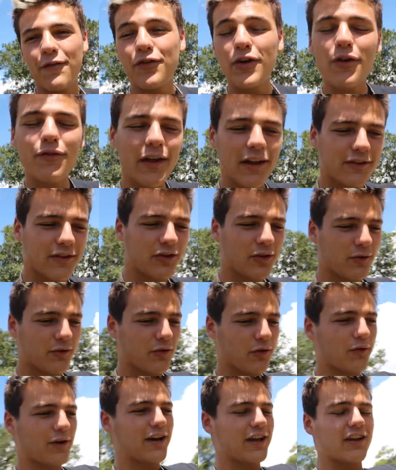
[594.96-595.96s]
If you have yet to do
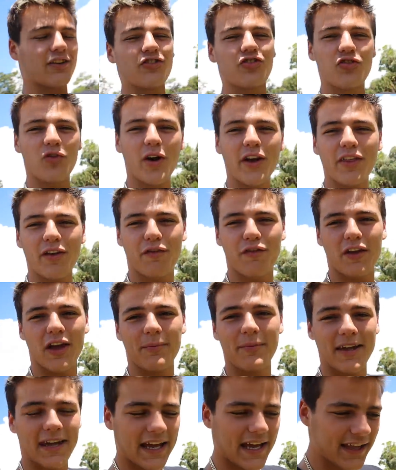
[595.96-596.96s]
so already and join the
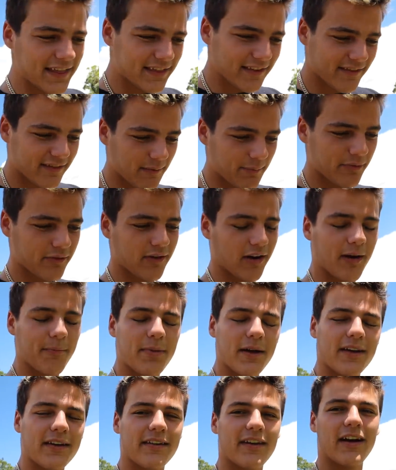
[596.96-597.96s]
family, hit the subscribe
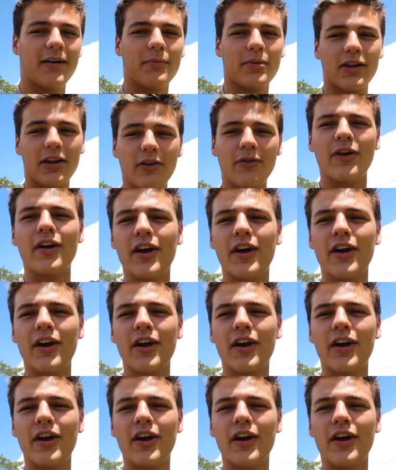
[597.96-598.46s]
button down below.